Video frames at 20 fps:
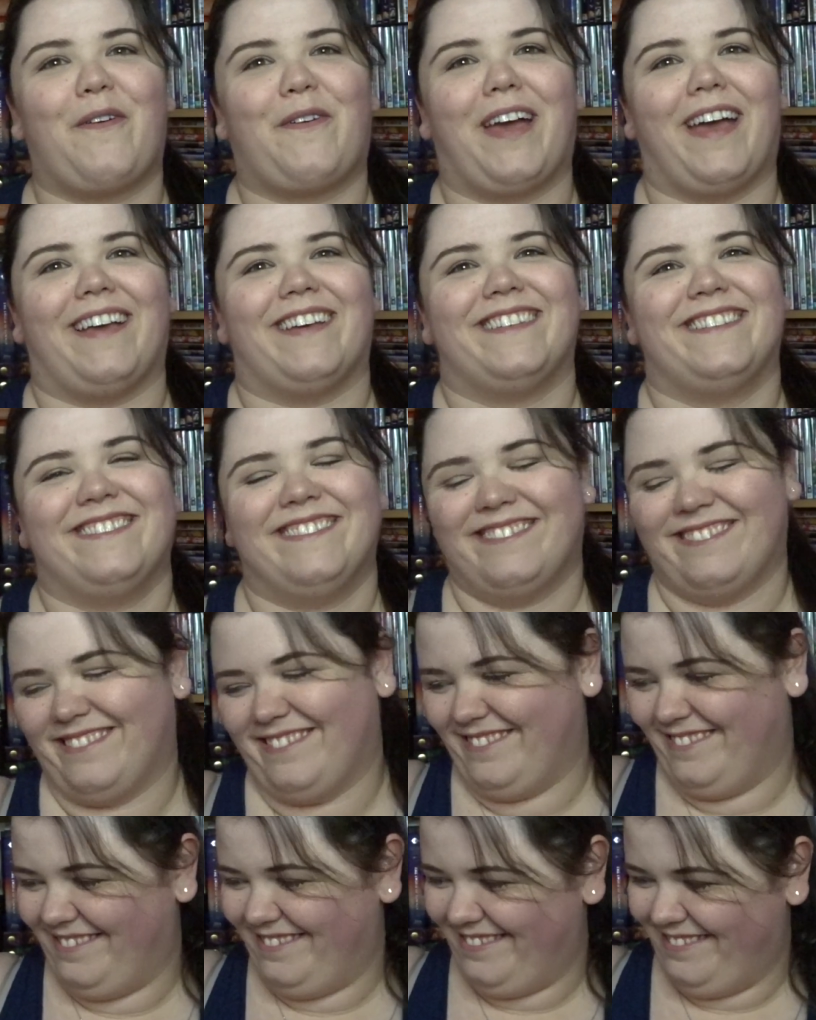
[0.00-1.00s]
Okay.
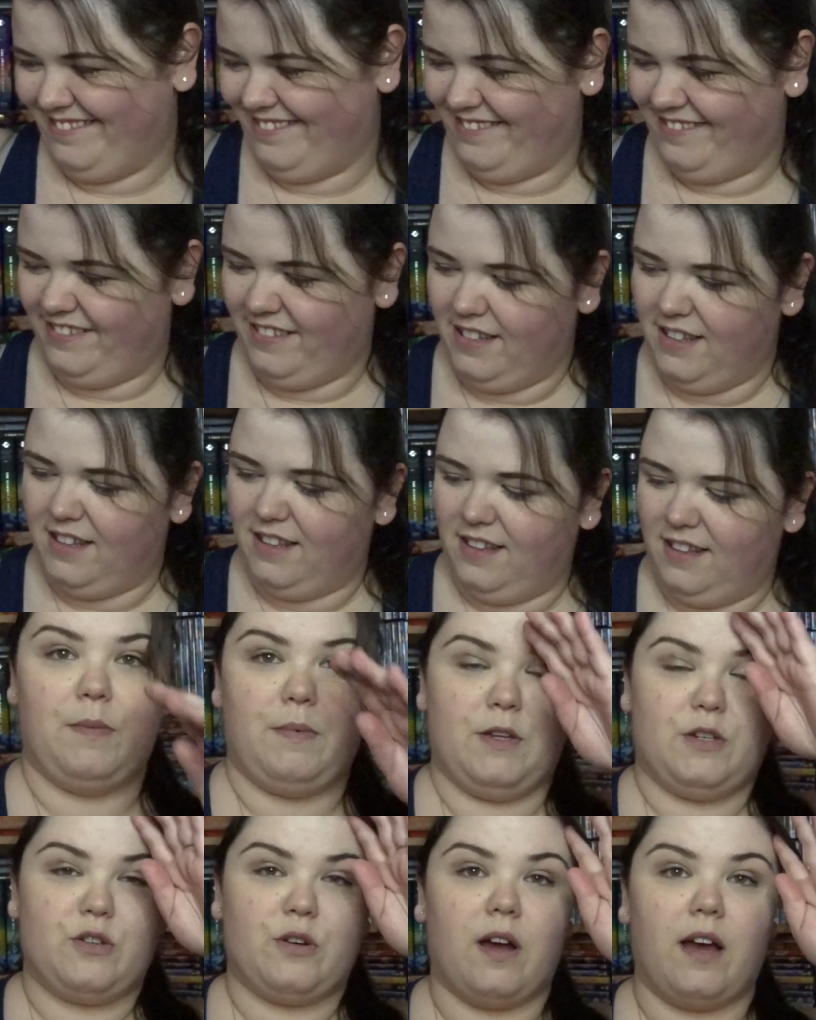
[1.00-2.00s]

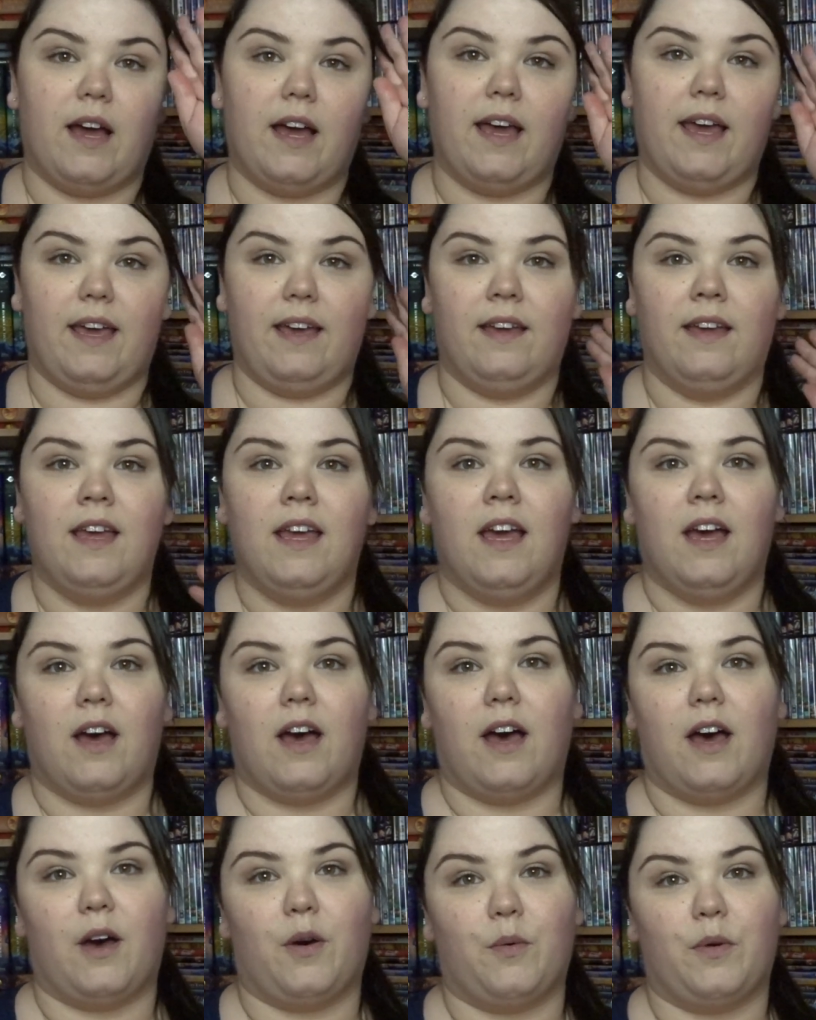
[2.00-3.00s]
Maybe try
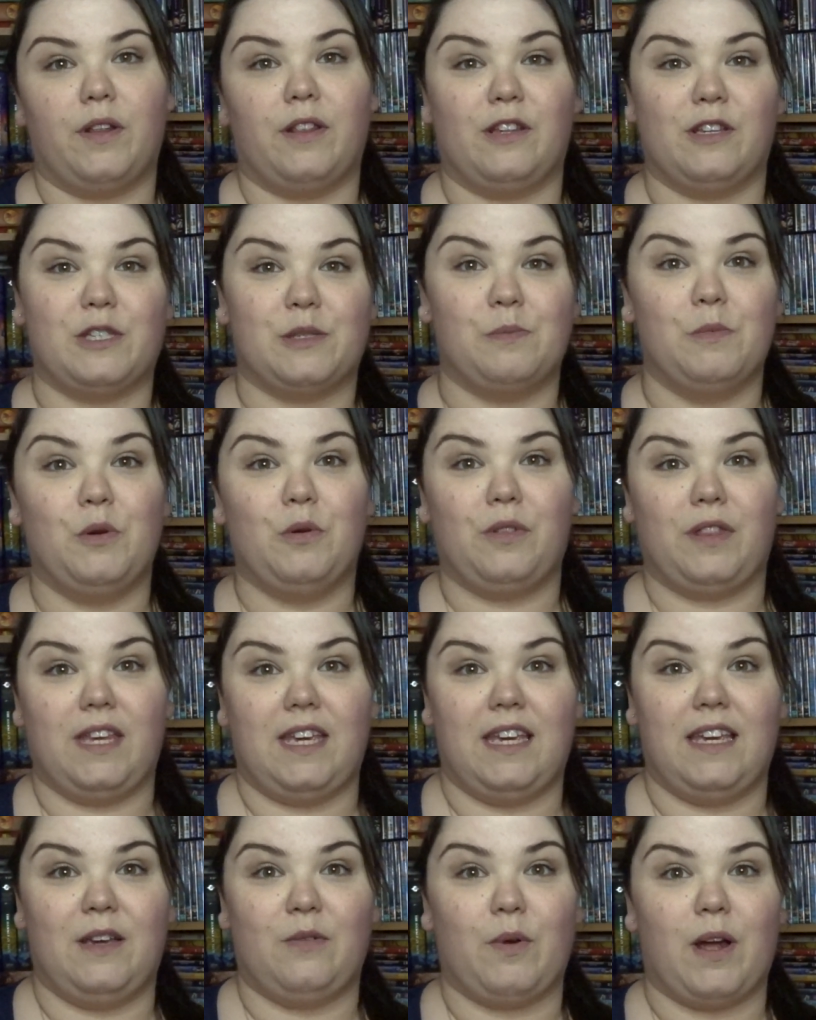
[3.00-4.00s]
one of the
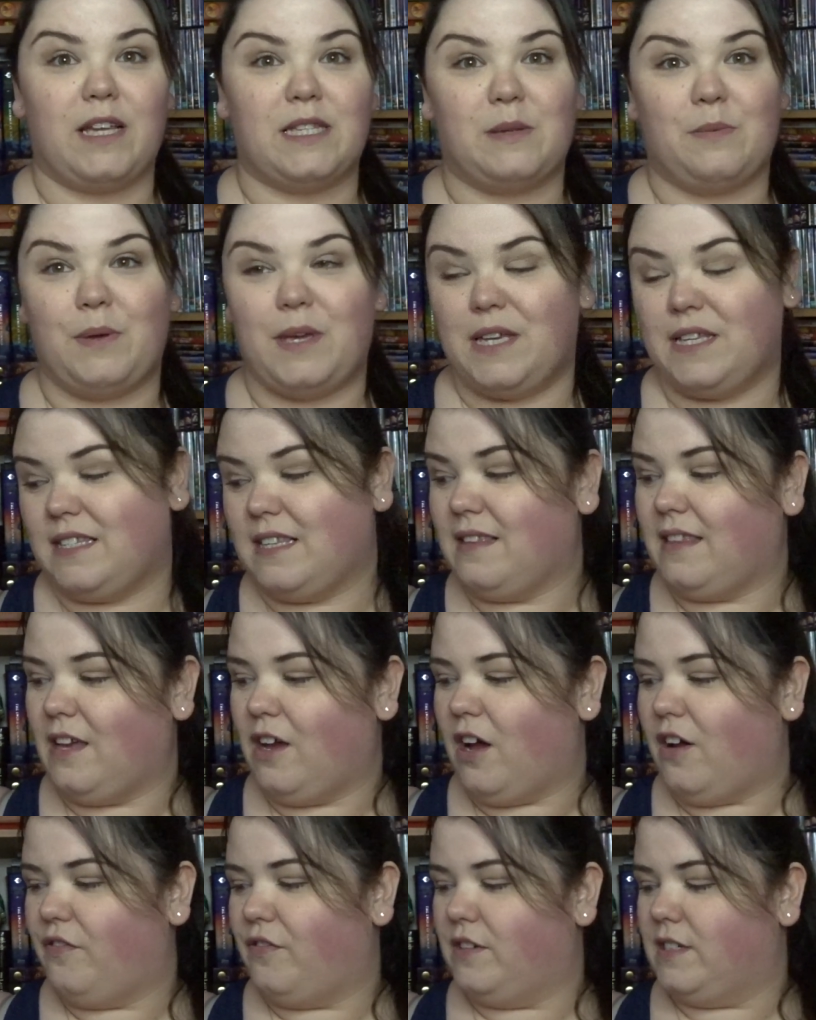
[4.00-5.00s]
smoothie recipes that they
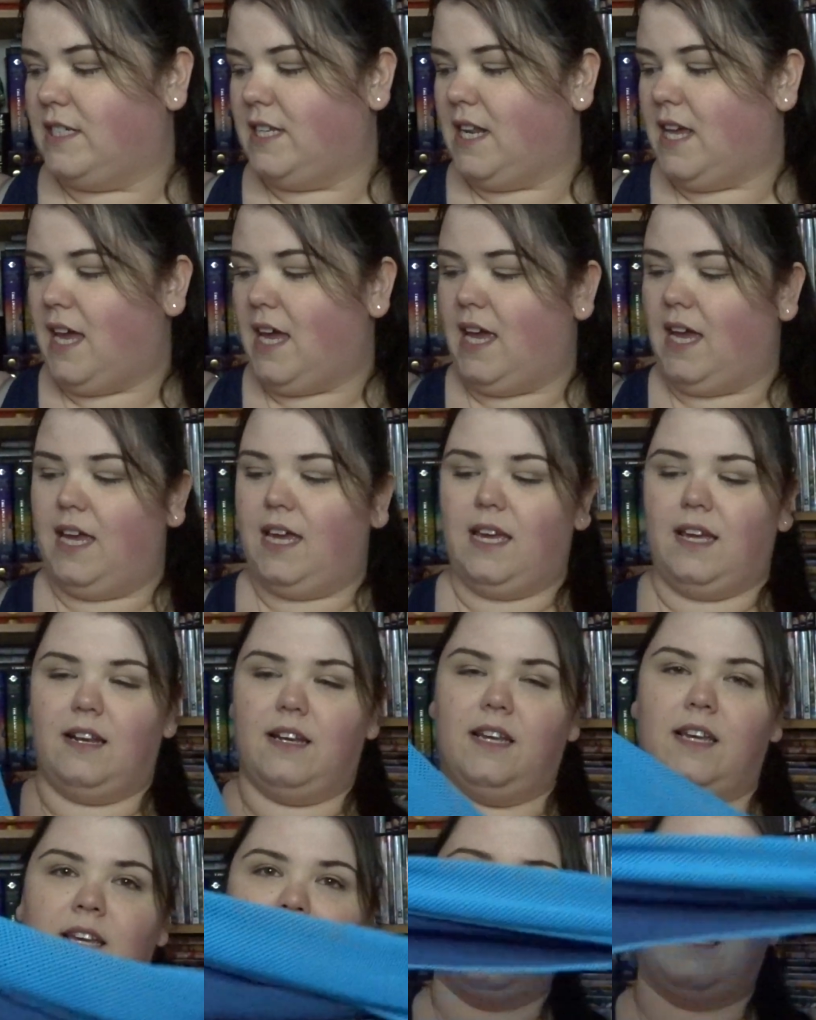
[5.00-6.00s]
offered today,
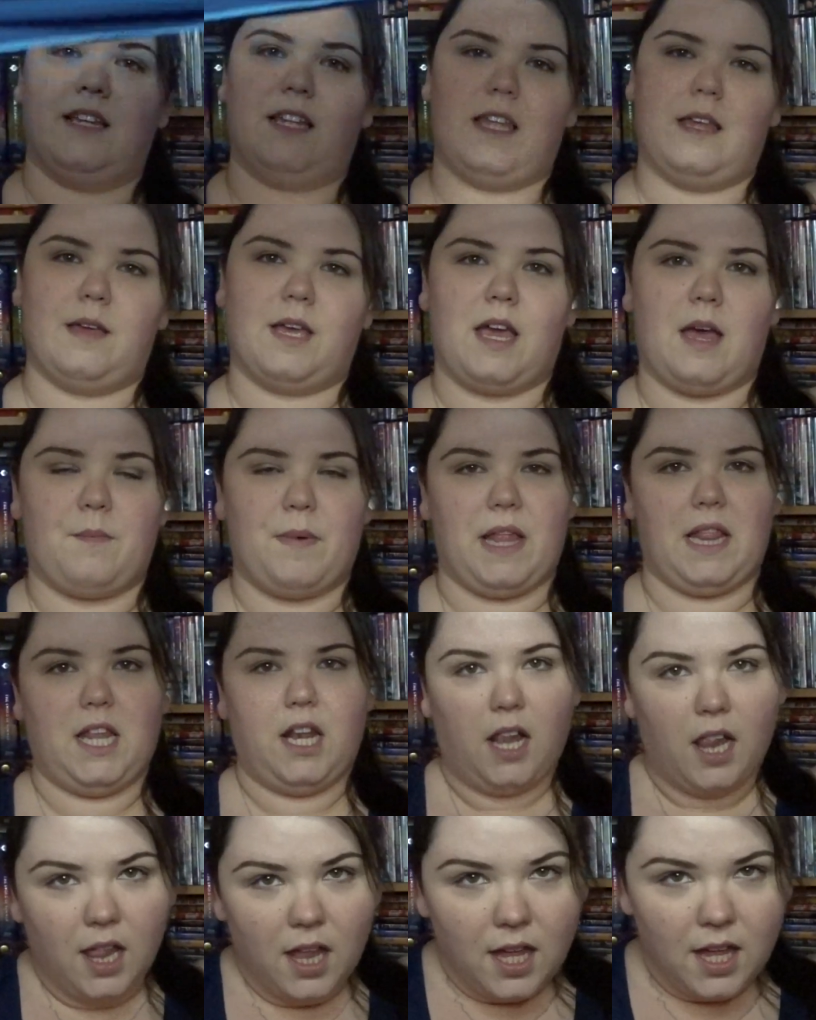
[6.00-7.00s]
and got my
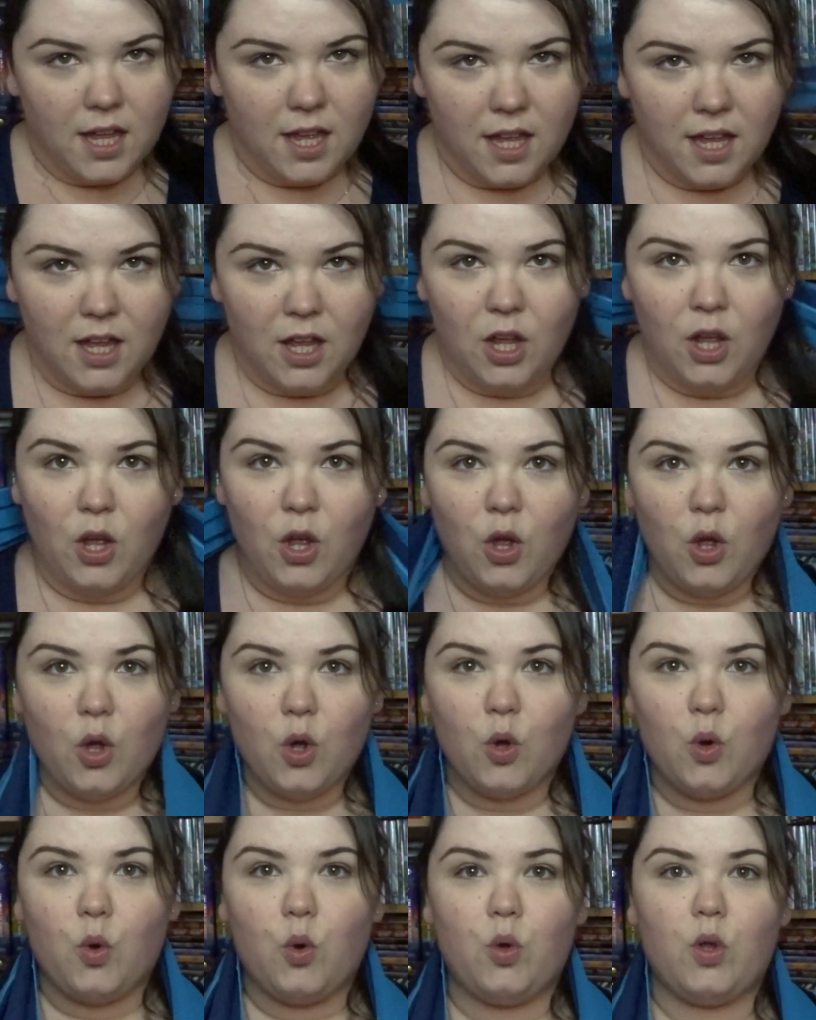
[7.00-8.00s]
little
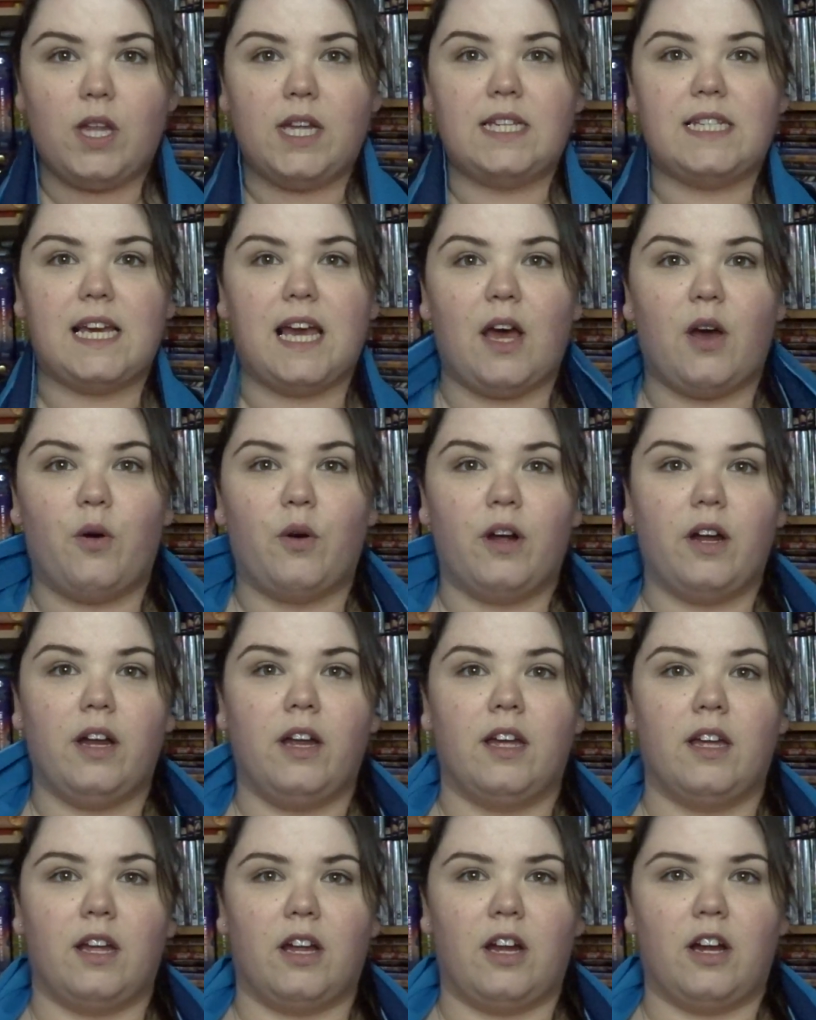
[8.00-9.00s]
cooling tower
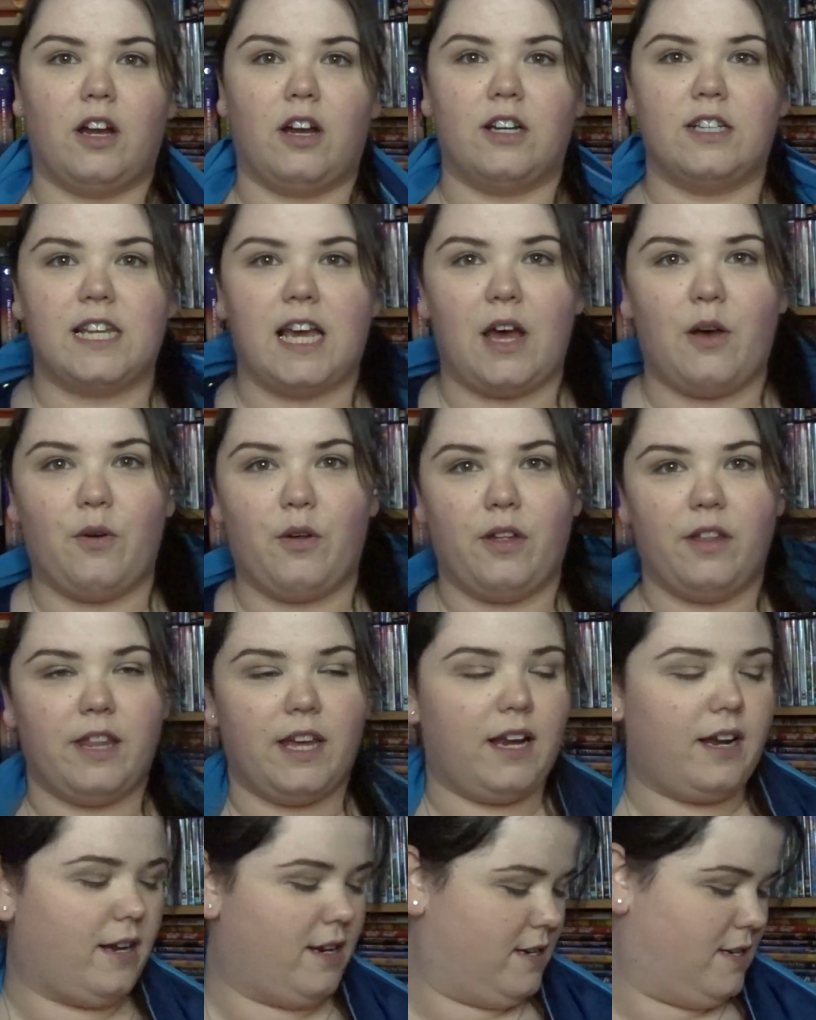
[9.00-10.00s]
or towel
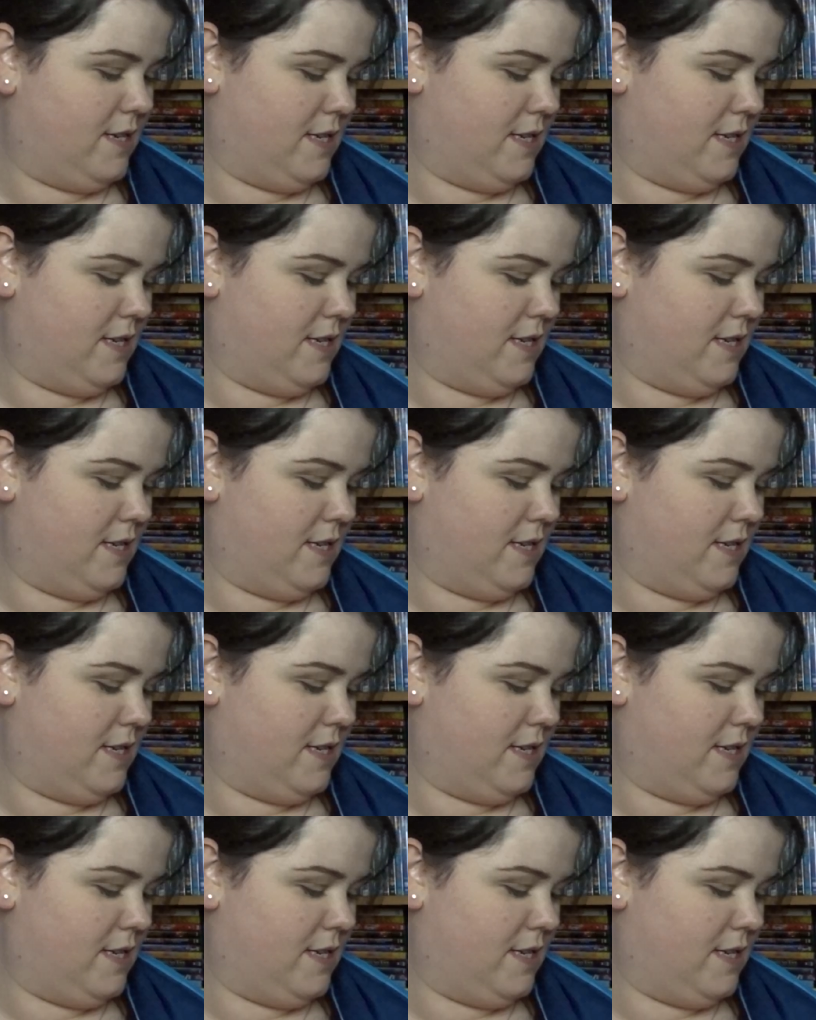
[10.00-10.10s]
there.